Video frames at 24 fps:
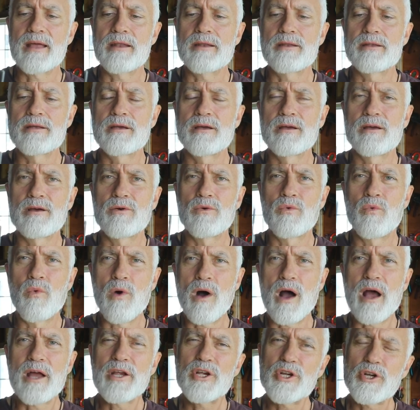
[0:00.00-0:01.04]
and
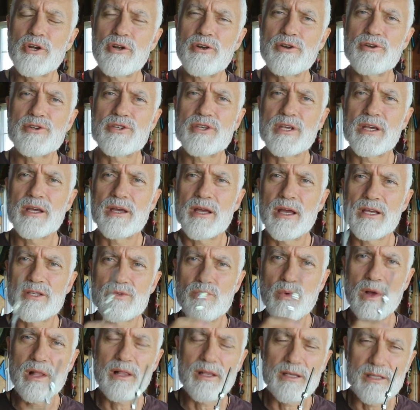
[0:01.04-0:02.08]
washers
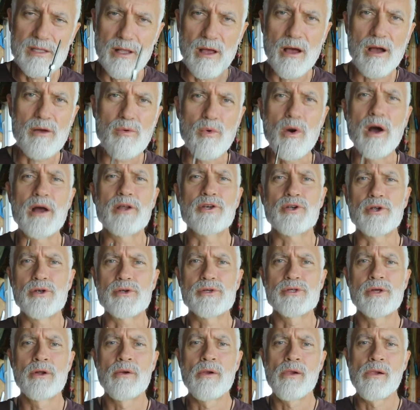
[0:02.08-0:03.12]
as well as lock
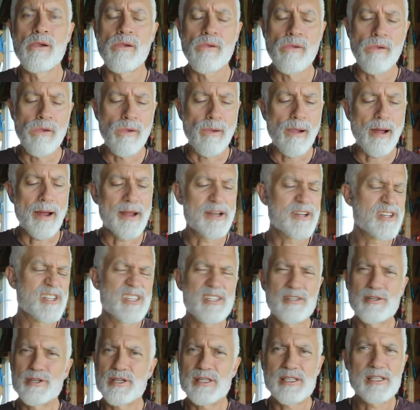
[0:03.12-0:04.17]
washers. All right,
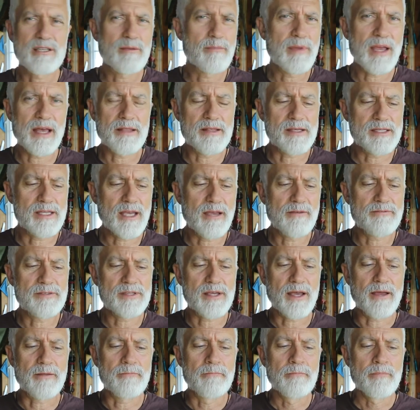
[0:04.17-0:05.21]
just to be on the
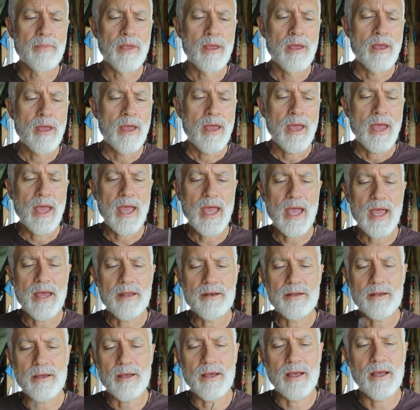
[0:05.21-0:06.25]
safe side.
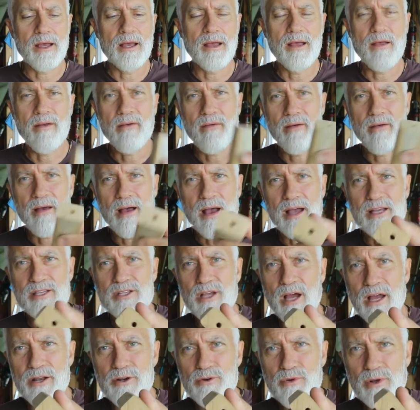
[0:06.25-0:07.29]
And
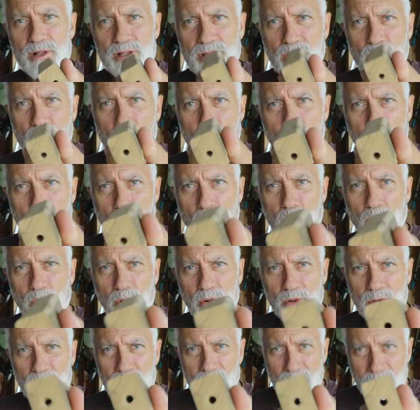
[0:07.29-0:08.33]
I drilled a
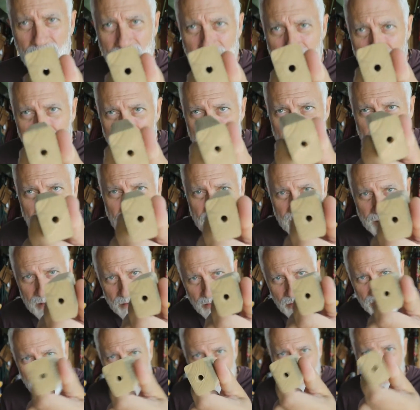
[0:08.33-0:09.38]
hole. I don't know if you can
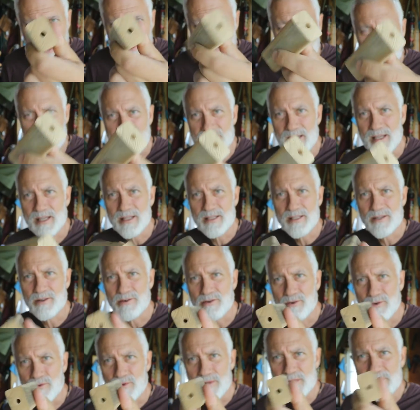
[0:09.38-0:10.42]
see. Well, you can't really see because you
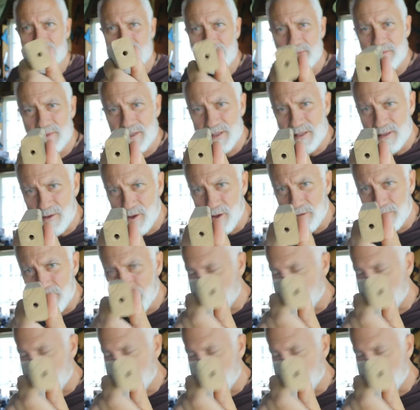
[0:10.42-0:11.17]
don't know it's